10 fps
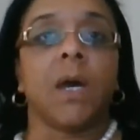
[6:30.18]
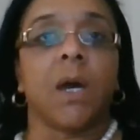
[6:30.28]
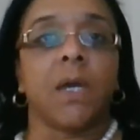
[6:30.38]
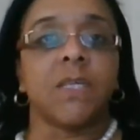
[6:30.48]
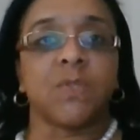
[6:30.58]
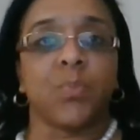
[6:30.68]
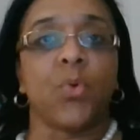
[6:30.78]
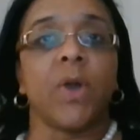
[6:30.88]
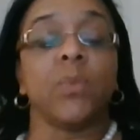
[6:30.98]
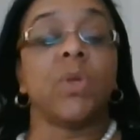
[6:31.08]
his
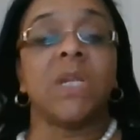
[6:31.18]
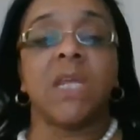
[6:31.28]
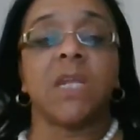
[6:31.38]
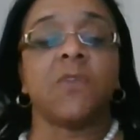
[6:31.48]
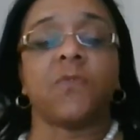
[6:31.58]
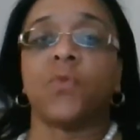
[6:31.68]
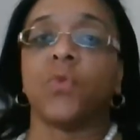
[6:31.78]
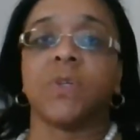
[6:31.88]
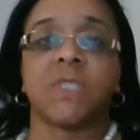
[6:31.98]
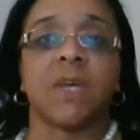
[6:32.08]
point when needed
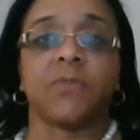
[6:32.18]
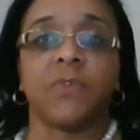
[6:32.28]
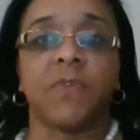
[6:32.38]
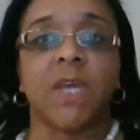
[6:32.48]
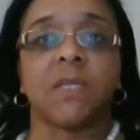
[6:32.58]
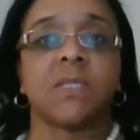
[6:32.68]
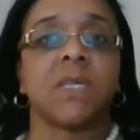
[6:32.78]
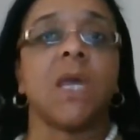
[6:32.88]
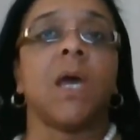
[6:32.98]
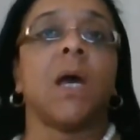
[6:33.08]
for
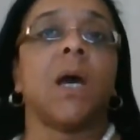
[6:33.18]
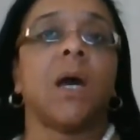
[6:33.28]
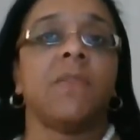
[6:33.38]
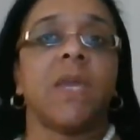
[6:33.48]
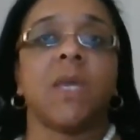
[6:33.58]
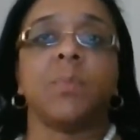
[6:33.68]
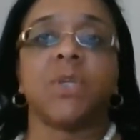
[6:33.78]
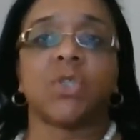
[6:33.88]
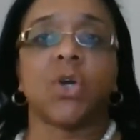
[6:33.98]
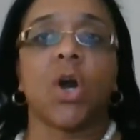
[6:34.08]
self-defense. They can
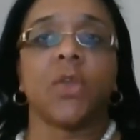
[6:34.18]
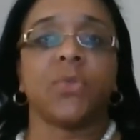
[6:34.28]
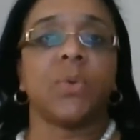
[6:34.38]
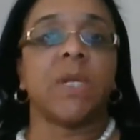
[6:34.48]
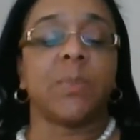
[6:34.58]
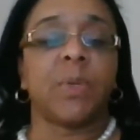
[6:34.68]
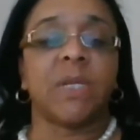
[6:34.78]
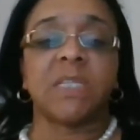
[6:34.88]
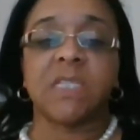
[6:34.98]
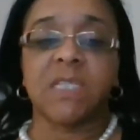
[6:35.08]
be taught through
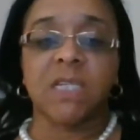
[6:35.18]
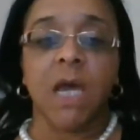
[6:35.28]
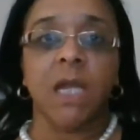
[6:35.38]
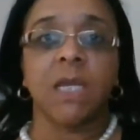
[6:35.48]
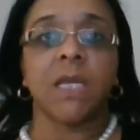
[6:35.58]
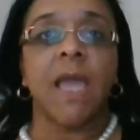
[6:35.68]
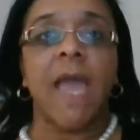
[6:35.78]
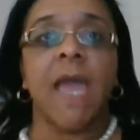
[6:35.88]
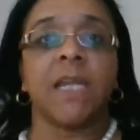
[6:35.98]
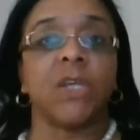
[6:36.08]
independent study
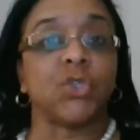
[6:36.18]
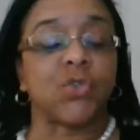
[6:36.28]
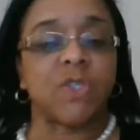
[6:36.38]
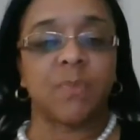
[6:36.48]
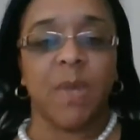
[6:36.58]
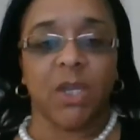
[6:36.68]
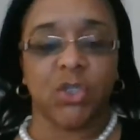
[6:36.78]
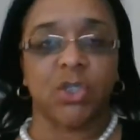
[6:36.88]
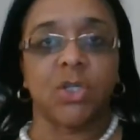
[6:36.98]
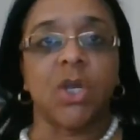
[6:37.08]
and
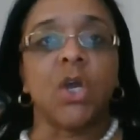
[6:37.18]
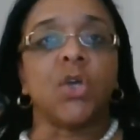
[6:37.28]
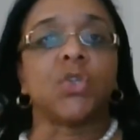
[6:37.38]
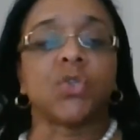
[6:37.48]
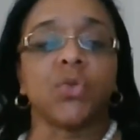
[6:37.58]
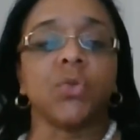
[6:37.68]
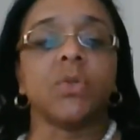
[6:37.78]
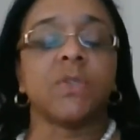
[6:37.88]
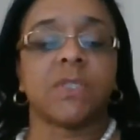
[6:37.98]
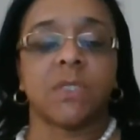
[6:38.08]
introspection.
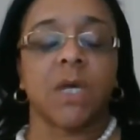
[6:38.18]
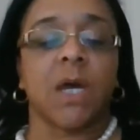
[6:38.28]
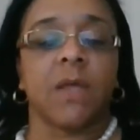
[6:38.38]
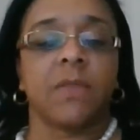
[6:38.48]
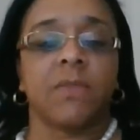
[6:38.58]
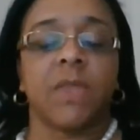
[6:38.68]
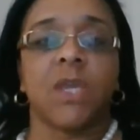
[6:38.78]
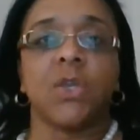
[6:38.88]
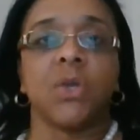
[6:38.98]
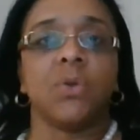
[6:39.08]
Tools that they
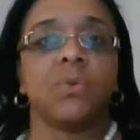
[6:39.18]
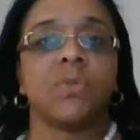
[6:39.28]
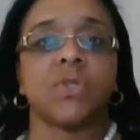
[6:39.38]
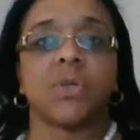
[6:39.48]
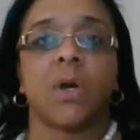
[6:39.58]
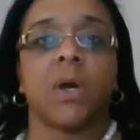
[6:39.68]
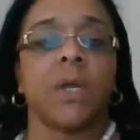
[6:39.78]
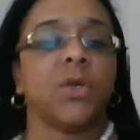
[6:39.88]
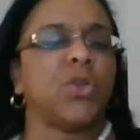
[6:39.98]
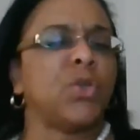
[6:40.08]
use
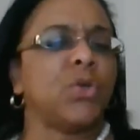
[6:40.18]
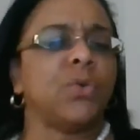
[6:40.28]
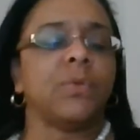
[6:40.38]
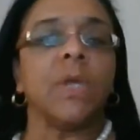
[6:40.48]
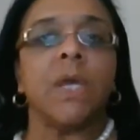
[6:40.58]
include